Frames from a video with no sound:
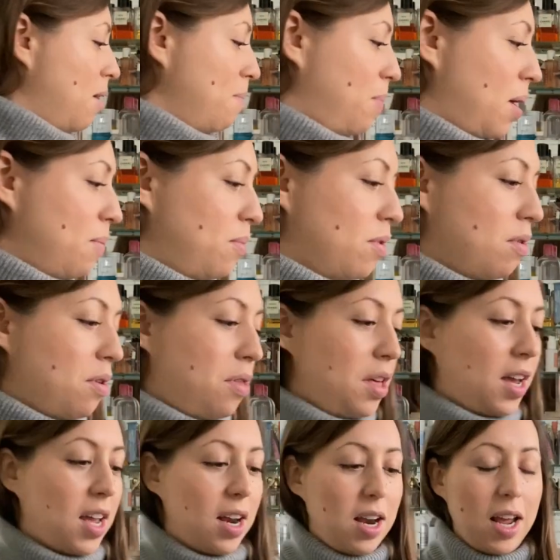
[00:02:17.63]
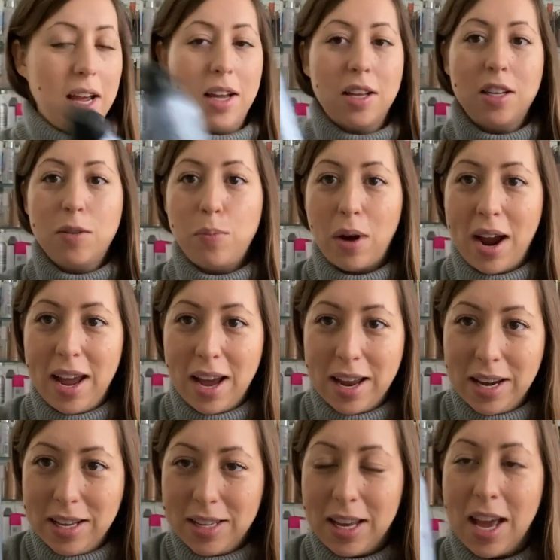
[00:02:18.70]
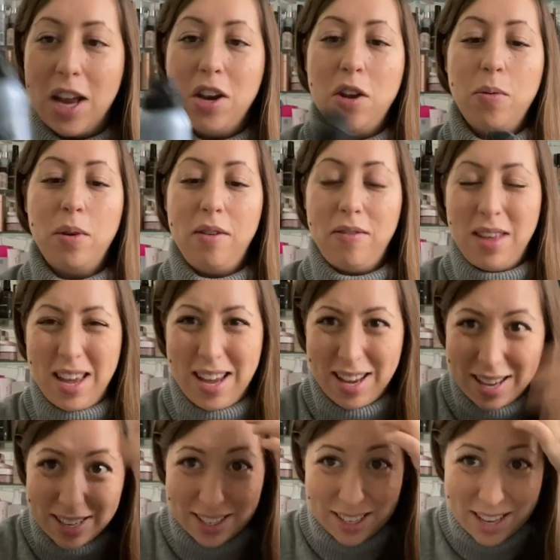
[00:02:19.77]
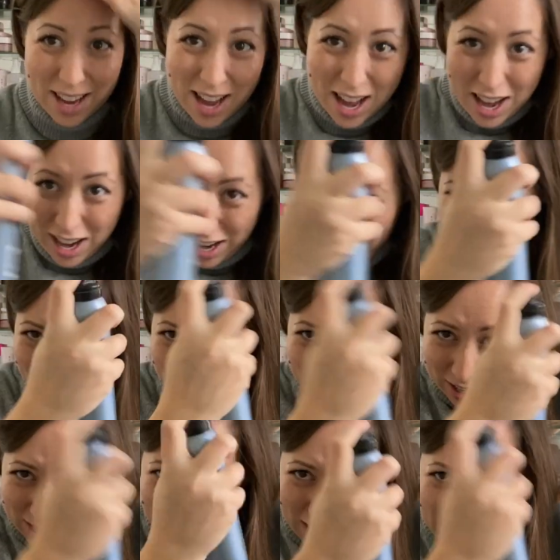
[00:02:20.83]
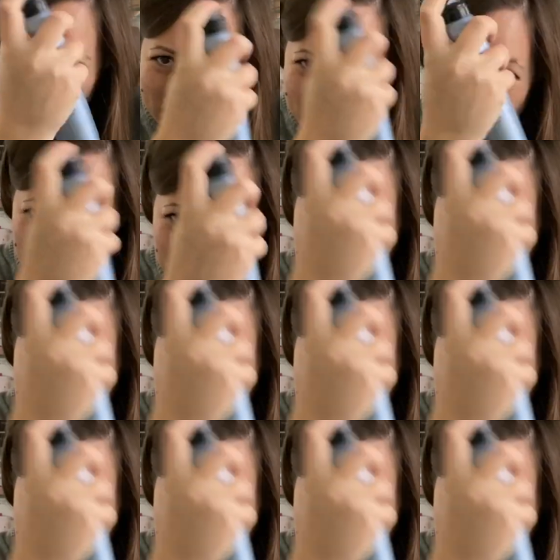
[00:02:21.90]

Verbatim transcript: and Bumble thickening spray, I need to get a new one of these. I use it a little